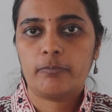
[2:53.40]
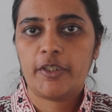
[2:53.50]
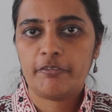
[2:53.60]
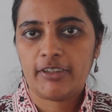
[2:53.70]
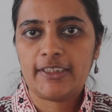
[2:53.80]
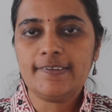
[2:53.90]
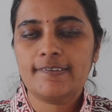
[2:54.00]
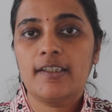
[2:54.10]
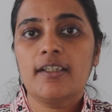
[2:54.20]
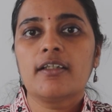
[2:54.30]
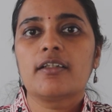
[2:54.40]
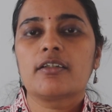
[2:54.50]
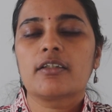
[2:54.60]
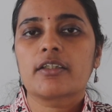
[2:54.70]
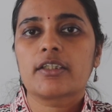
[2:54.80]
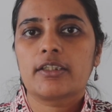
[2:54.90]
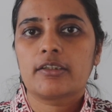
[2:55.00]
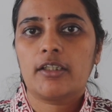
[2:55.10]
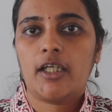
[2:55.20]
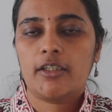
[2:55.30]
revise,
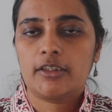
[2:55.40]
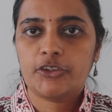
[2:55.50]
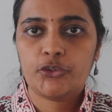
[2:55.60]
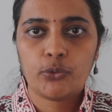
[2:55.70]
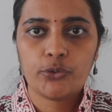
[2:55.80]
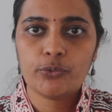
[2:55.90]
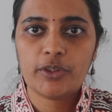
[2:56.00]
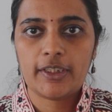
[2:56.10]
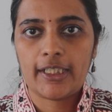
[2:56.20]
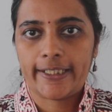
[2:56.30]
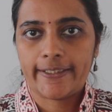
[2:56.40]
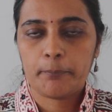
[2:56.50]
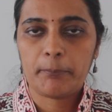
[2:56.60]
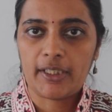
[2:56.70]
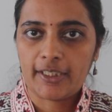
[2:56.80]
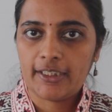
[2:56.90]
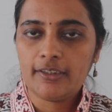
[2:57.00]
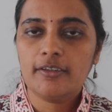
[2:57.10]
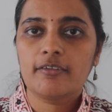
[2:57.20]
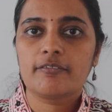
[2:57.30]
I will show you the diagram
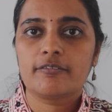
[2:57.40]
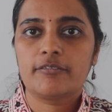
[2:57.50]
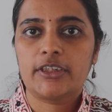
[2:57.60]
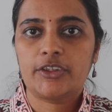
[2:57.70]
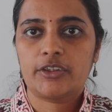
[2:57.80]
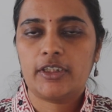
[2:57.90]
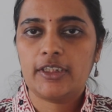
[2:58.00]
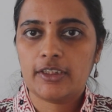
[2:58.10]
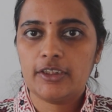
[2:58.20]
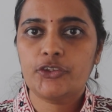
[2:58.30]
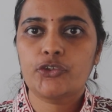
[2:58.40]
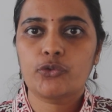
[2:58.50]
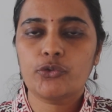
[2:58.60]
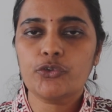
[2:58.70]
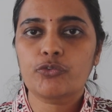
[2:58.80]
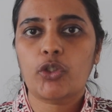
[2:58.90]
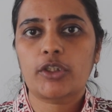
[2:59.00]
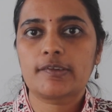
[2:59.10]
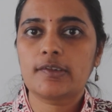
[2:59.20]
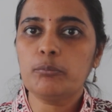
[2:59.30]
again, which clearly shows
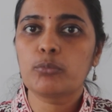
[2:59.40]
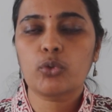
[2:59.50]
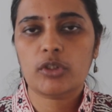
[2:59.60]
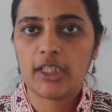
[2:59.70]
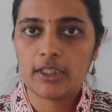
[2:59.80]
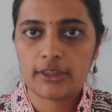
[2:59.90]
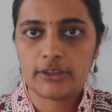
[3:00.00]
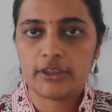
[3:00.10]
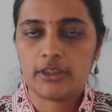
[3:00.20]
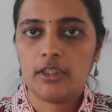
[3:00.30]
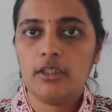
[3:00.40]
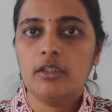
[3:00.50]
what is the murdha region.